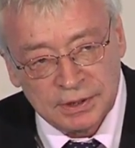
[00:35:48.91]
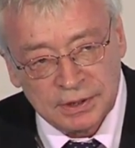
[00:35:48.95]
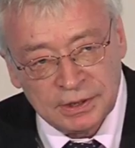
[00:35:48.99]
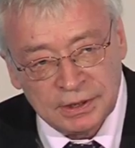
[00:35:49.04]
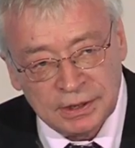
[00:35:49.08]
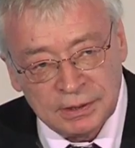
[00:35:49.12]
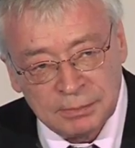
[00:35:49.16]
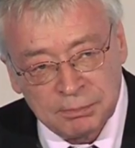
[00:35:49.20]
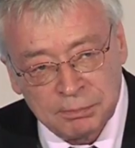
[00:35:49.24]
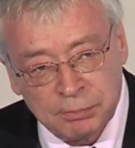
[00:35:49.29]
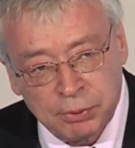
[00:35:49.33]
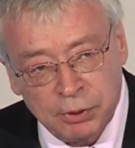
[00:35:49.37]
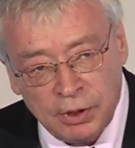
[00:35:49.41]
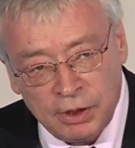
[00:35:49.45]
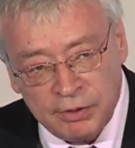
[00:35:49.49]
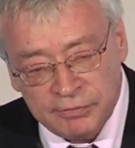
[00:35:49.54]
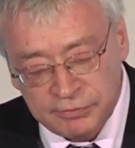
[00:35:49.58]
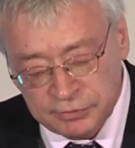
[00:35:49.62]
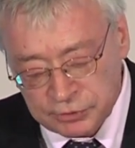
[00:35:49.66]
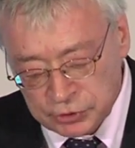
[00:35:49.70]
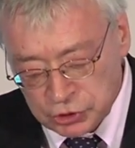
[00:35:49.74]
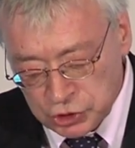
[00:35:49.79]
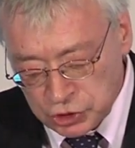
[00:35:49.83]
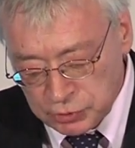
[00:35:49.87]

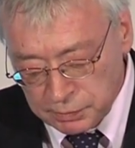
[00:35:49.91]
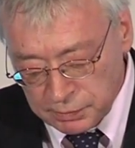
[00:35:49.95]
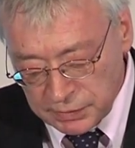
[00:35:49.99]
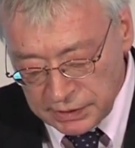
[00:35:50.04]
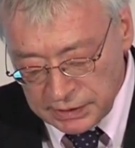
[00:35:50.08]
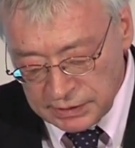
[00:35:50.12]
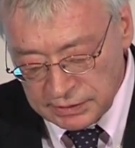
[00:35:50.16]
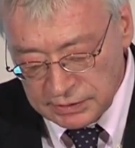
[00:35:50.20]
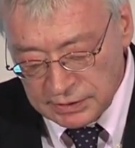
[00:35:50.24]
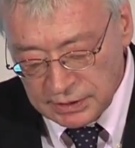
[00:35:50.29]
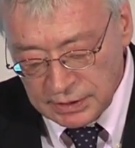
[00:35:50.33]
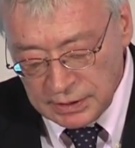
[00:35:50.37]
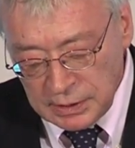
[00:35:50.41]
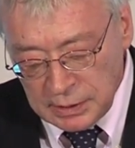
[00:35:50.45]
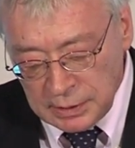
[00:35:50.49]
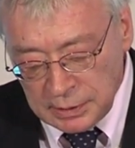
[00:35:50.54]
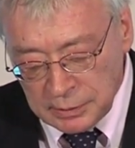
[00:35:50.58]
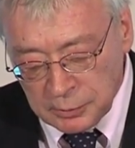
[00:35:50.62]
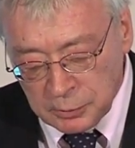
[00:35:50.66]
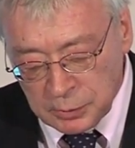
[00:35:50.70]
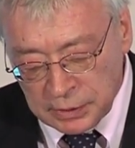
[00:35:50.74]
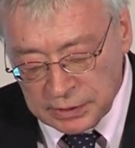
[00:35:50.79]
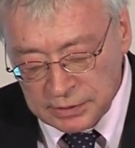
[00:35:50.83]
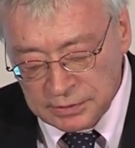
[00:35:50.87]
impoverishment
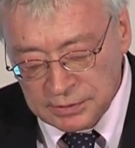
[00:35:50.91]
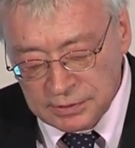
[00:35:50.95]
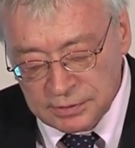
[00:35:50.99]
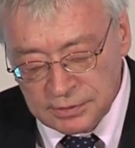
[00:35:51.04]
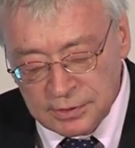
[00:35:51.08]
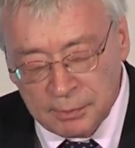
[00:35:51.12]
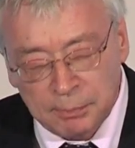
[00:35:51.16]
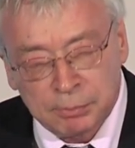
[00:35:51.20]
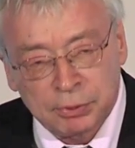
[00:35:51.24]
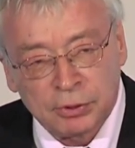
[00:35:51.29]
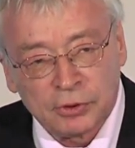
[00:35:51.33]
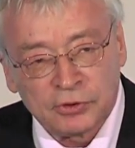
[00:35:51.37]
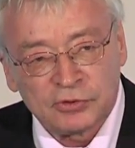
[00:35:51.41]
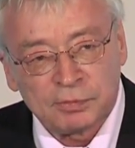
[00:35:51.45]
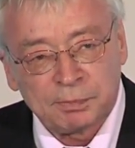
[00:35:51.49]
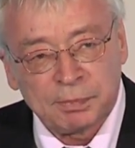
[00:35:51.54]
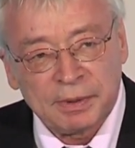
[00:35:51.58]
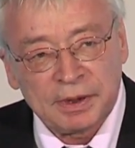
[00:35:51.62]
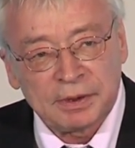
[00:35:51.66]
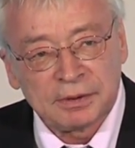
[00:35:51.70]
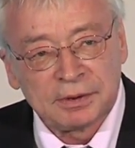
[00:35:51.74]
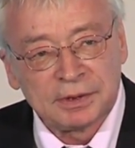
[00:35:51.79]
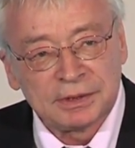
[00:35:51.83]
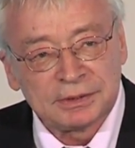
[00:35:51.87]
when the
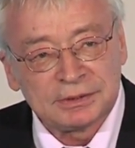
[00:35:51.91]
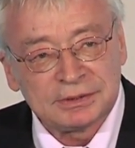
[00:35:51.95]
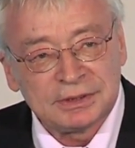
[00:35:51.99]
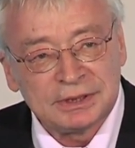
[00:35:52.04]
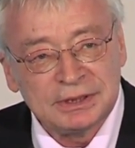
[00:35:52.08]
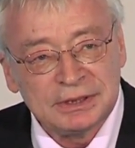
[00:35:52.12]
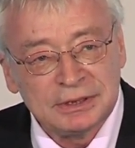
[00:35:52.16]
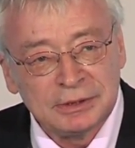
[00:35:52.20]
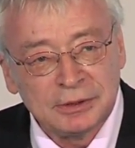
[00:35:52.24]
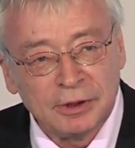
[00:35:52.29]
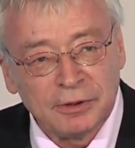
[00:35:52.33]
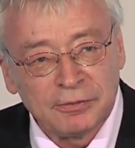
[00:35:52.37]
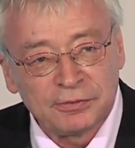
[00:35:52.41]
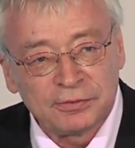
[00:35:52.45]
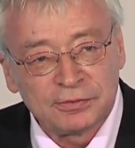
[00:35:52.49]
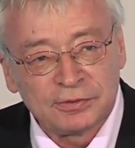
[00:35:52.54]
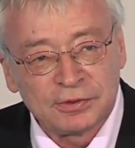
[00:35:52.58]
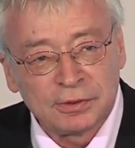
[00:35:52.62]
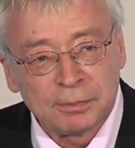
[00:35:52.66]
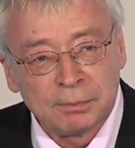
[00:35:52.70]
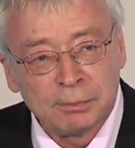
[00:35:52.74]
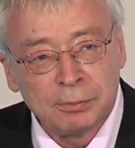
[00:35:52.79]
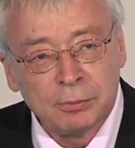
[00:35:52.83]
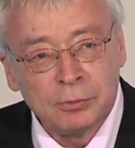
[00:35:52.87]
prosperity of
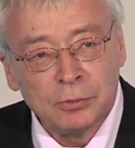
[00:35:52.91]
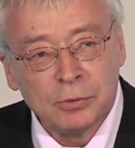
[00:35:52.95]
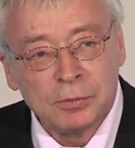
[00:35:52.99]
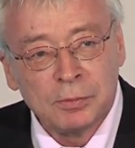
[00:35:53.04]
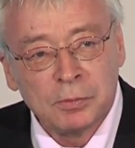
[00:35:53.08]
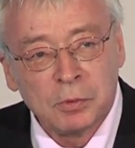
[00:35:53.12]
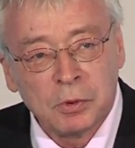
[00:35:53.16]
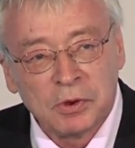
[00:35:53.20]
the boom,